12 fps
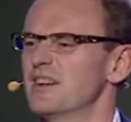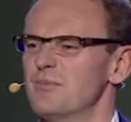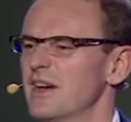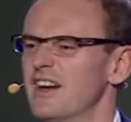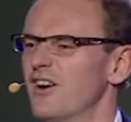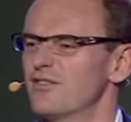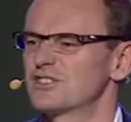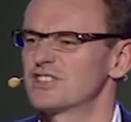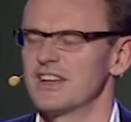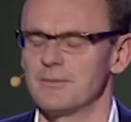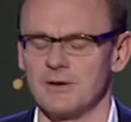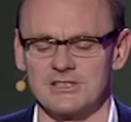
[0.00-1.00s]
a bit, obviously,
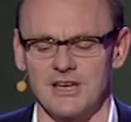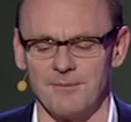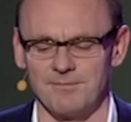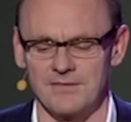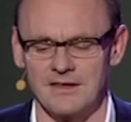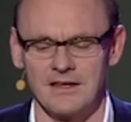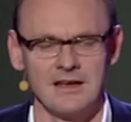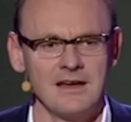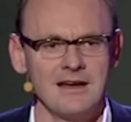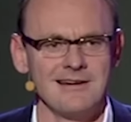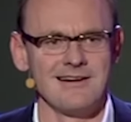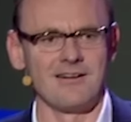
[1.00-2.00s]
but um,
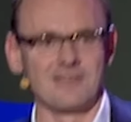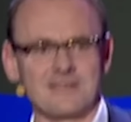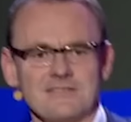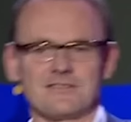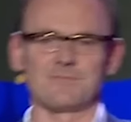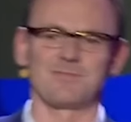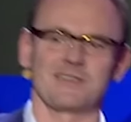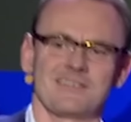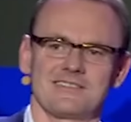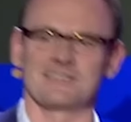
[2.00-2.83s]
I'll eat the bloody